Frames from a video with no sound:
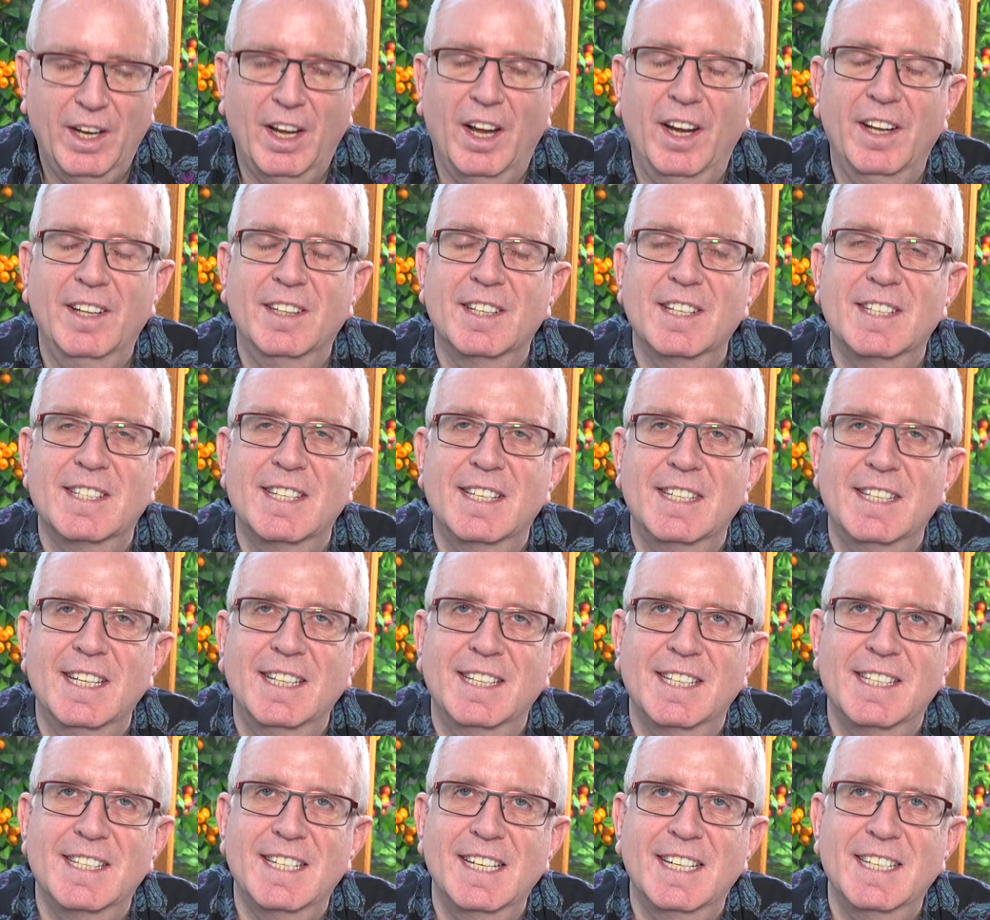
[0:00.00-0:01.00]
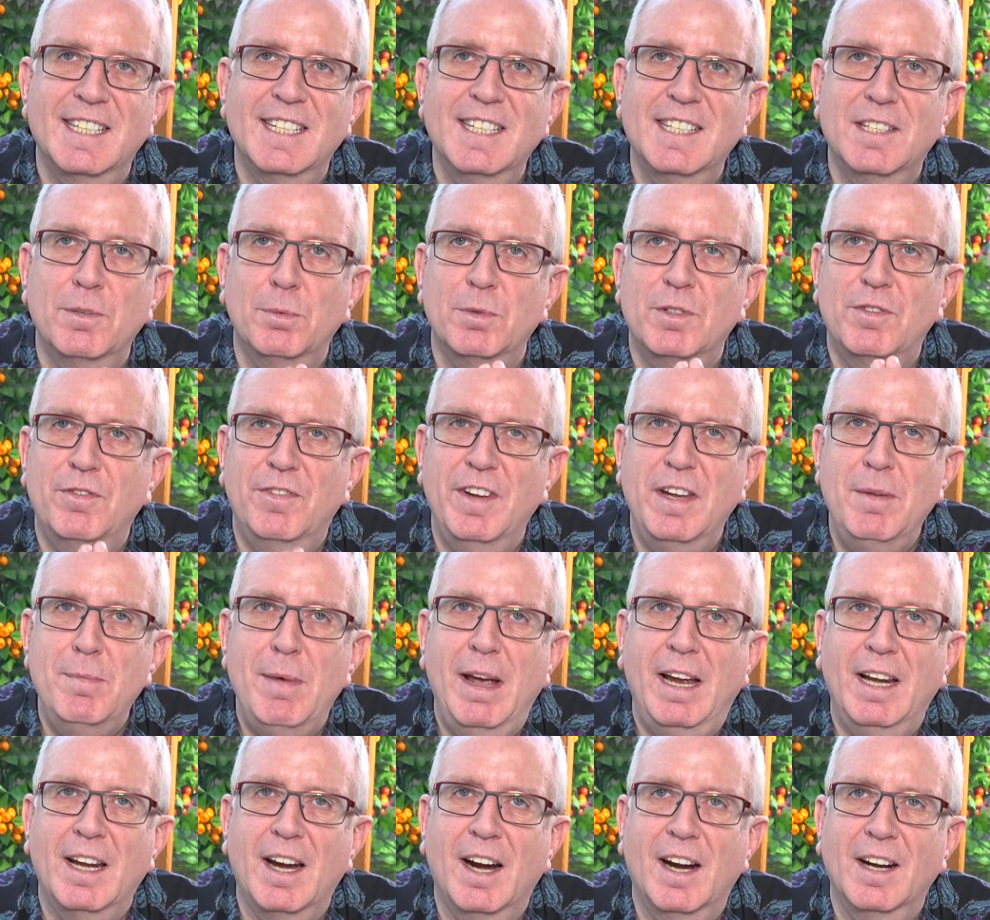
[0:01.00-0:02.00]
In the 60s it was
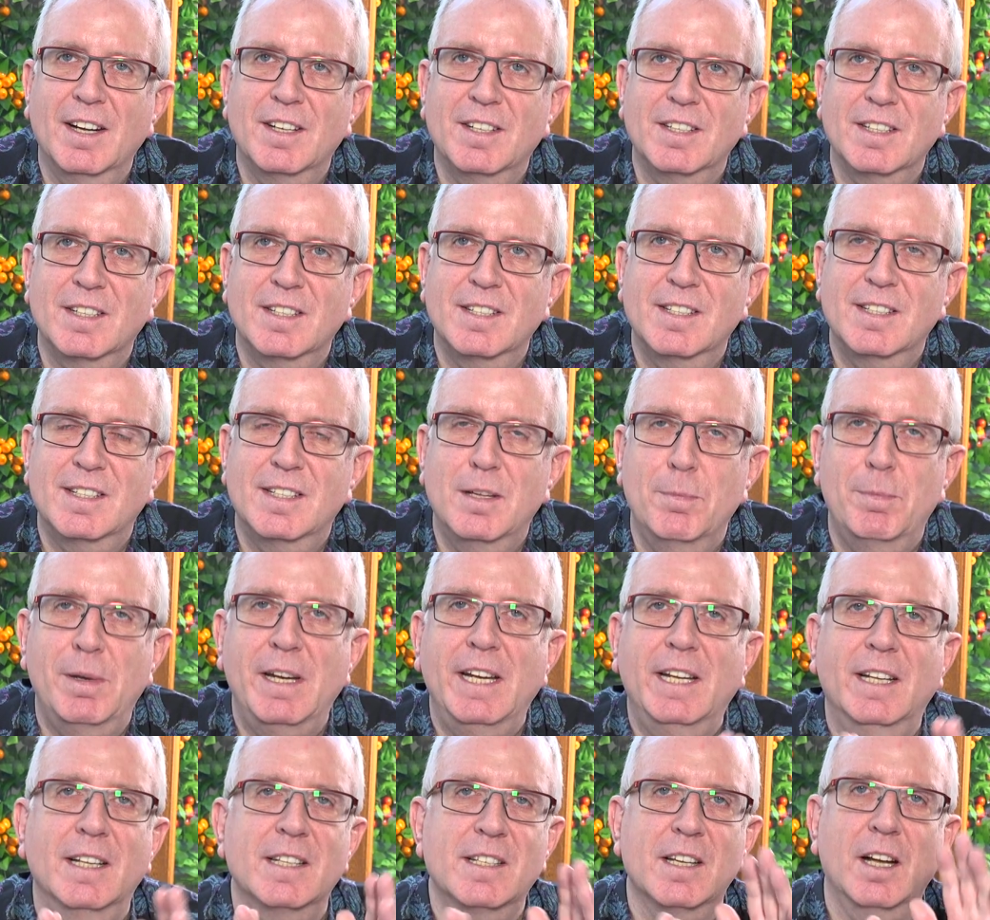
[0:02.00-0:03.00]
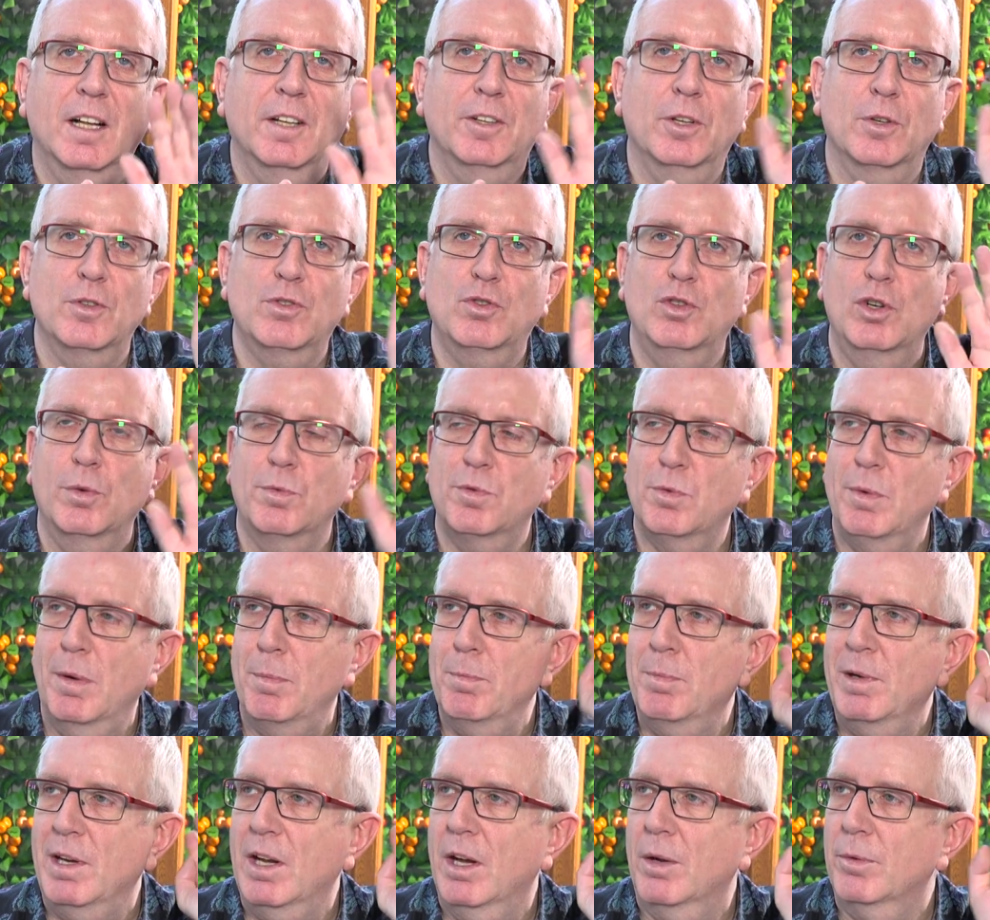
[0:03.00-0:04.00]
female artists. The Beatles, all those groups
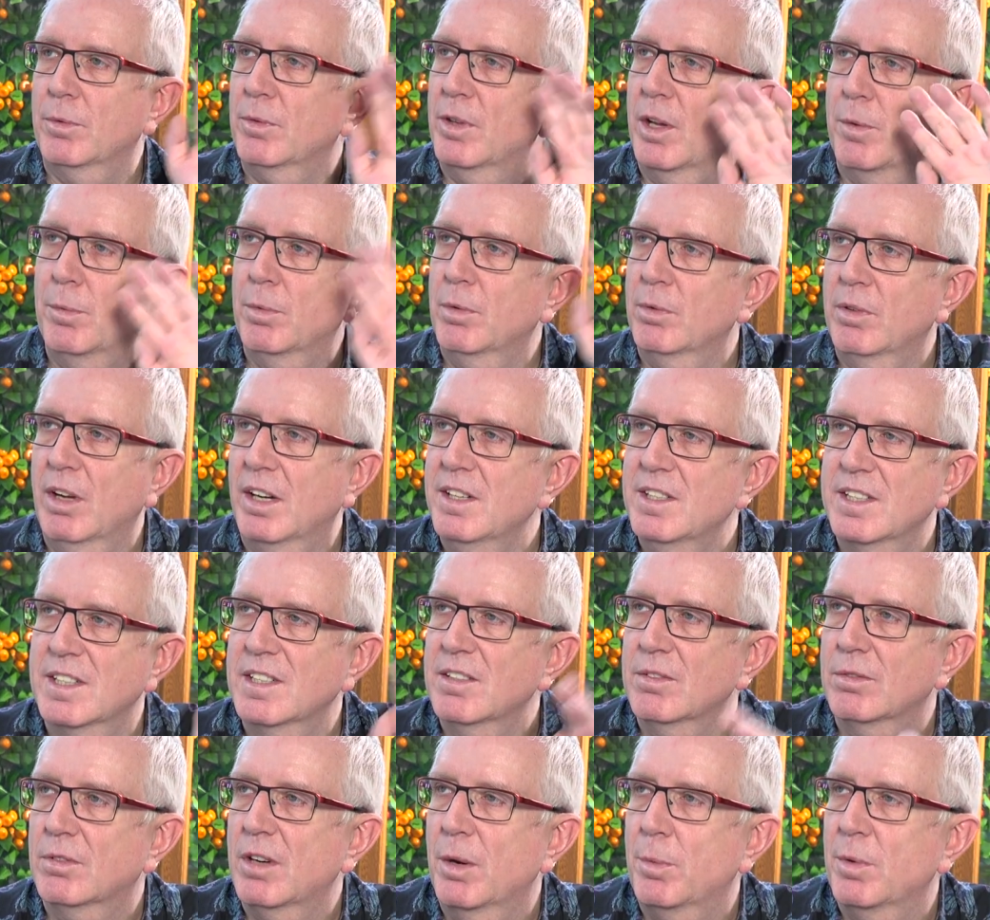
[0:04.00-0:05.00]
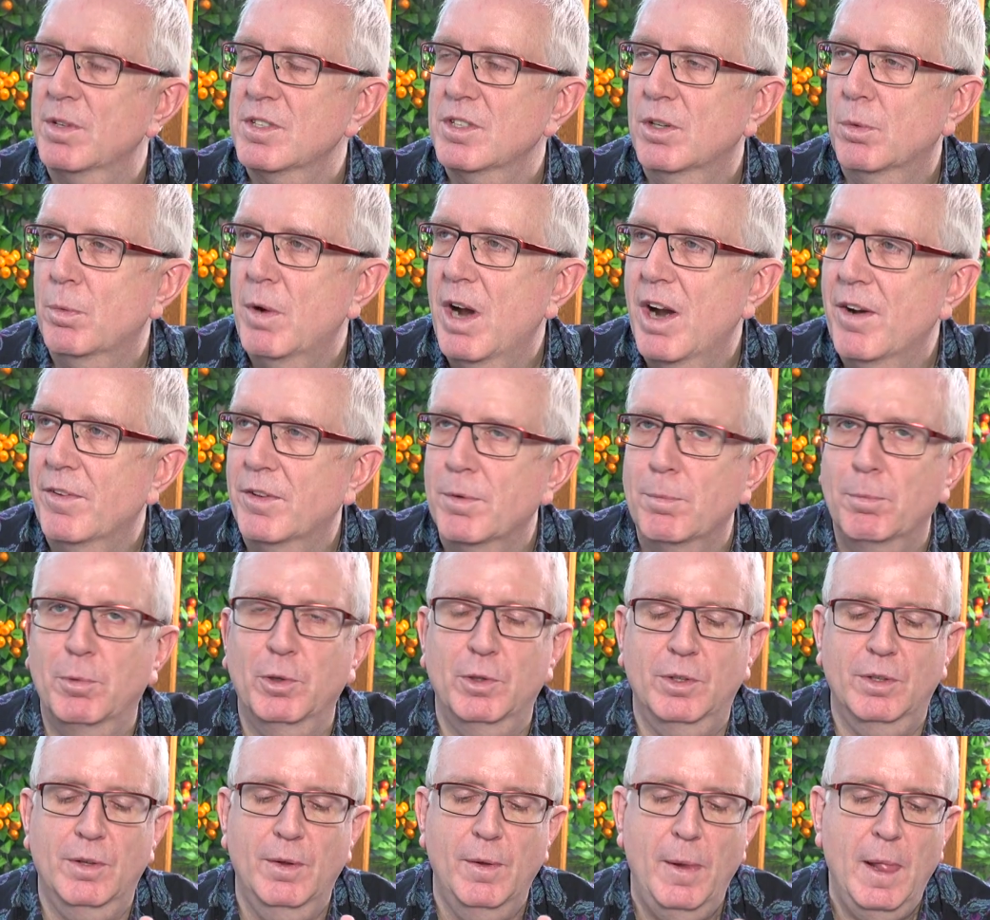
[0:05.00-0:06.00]
went beyond. I wasn't aware of them,
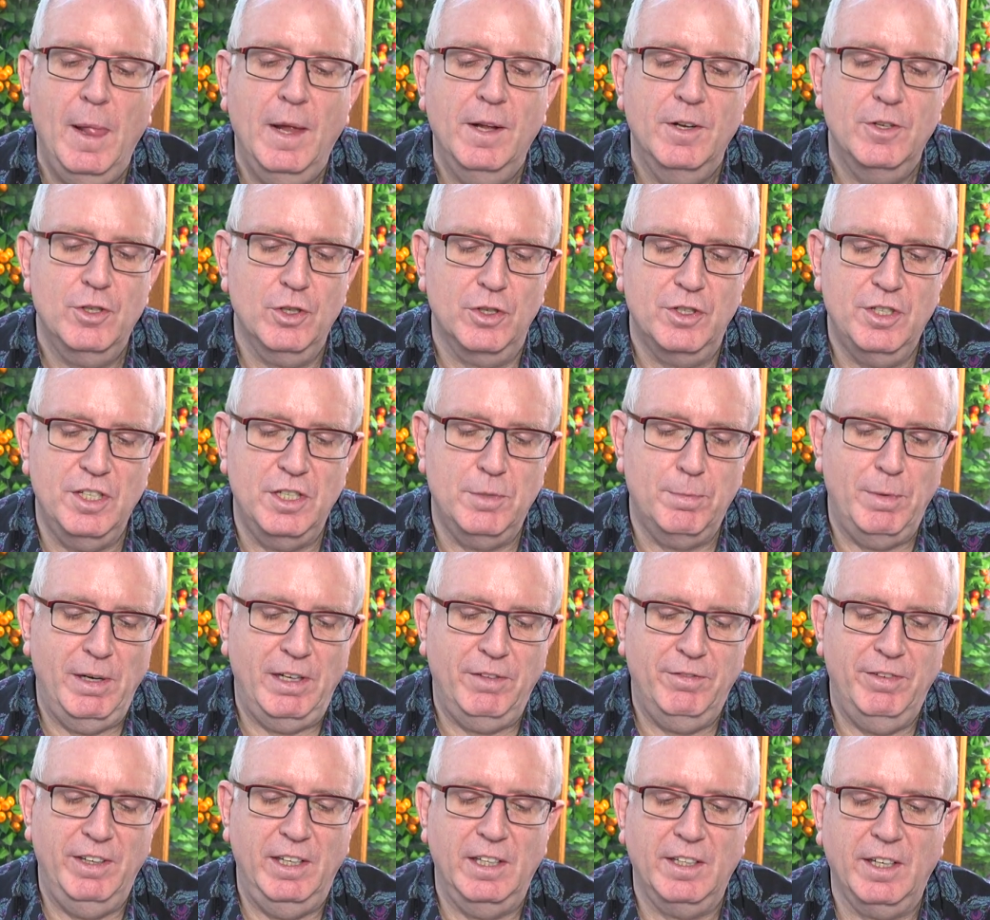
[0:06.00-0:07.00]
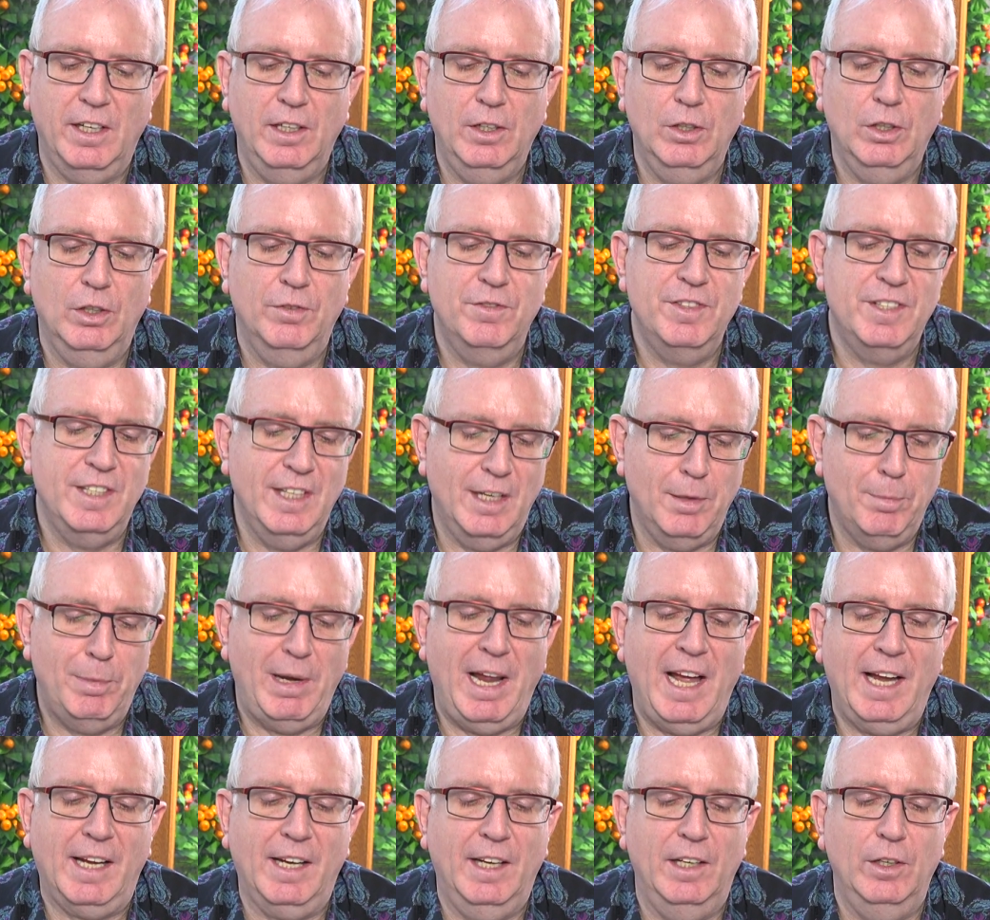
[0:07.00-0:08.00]
but Dusty Springfield I loved, Cilla
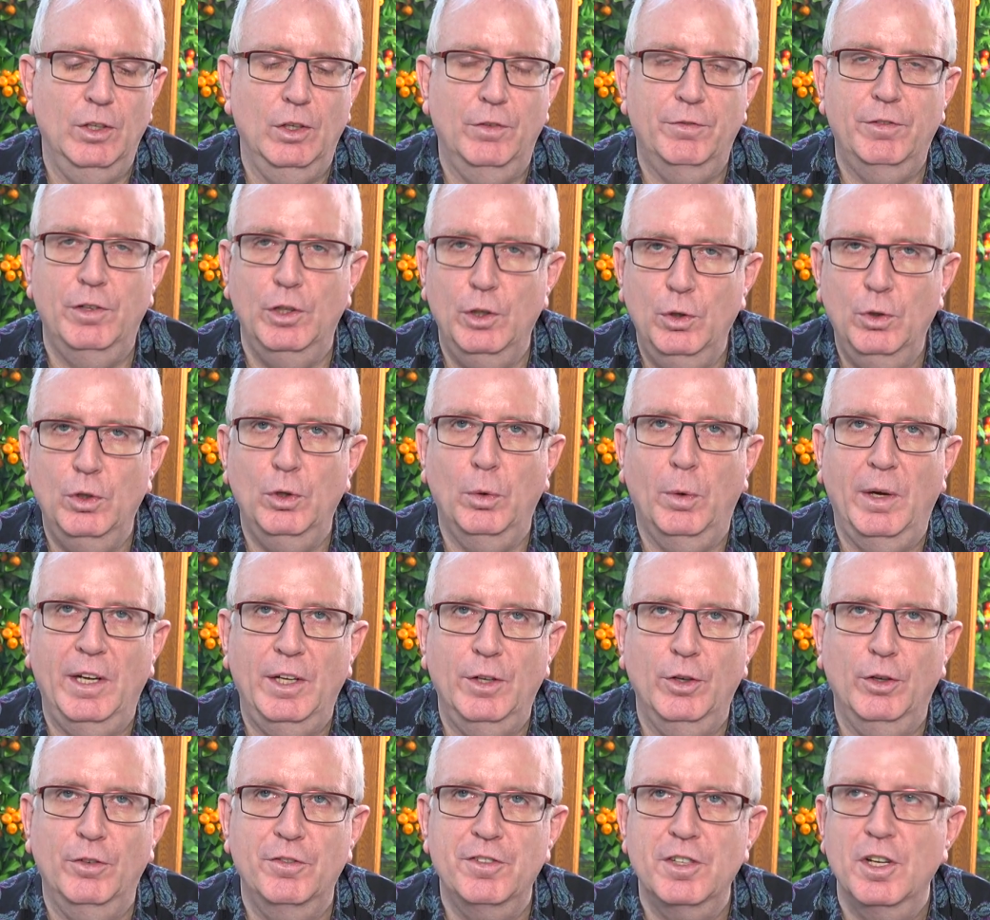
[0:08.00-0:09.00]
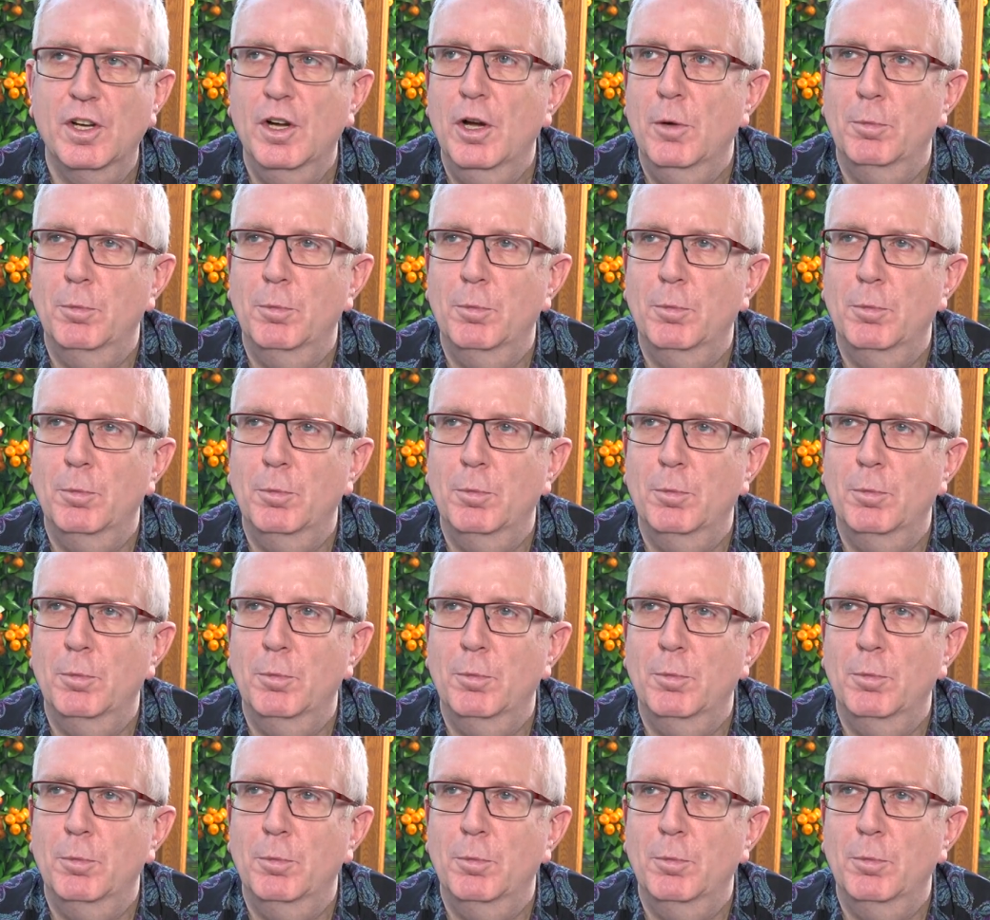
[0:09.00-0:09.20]
Black I loved, Lulu I loved.